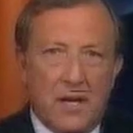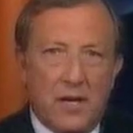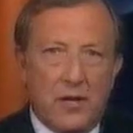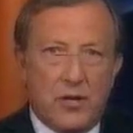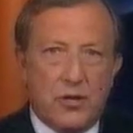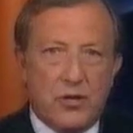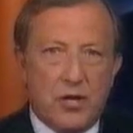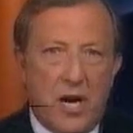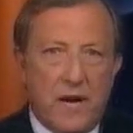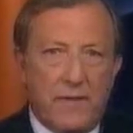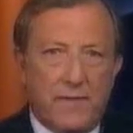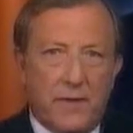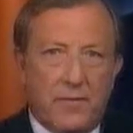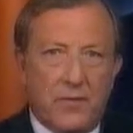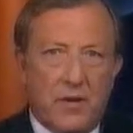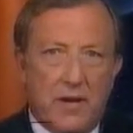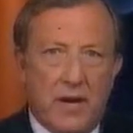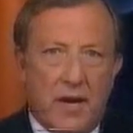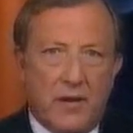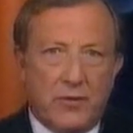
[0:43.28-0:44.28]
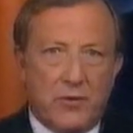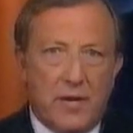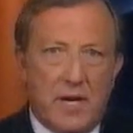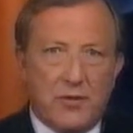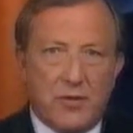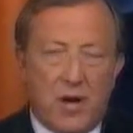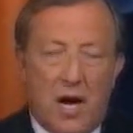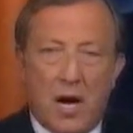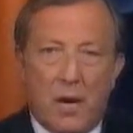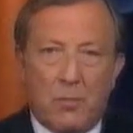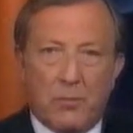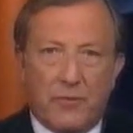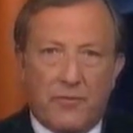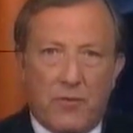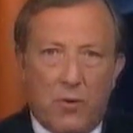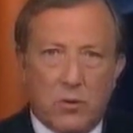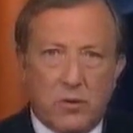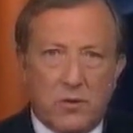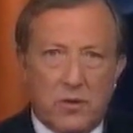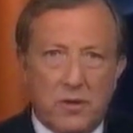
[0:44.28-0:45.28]
The chief of the country's armed
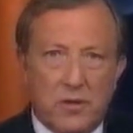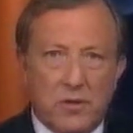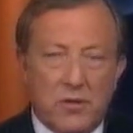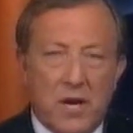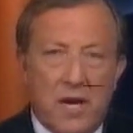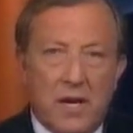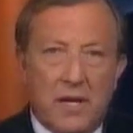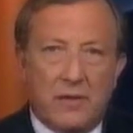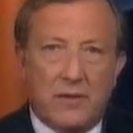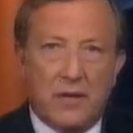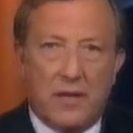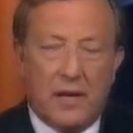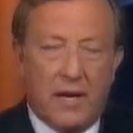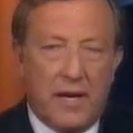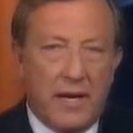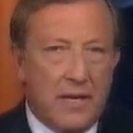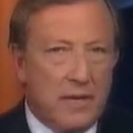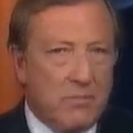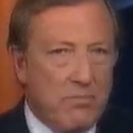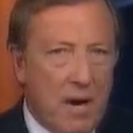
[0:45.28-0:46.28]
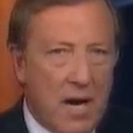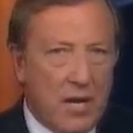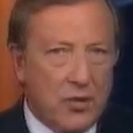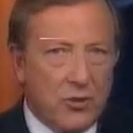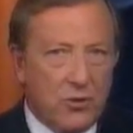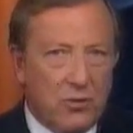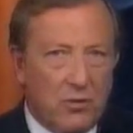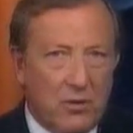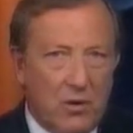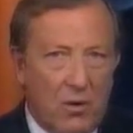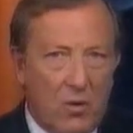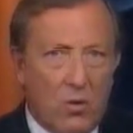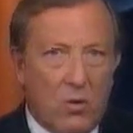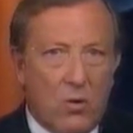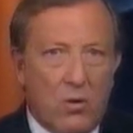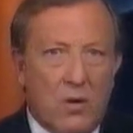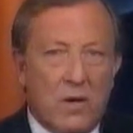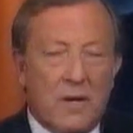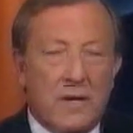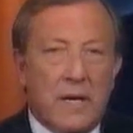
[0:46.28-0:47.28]
forces declared martial
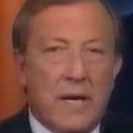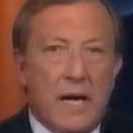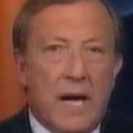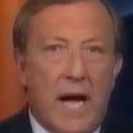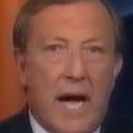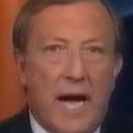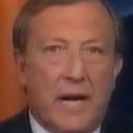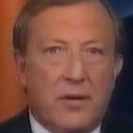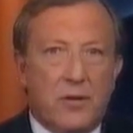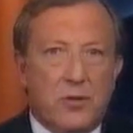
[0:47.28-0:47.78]
law and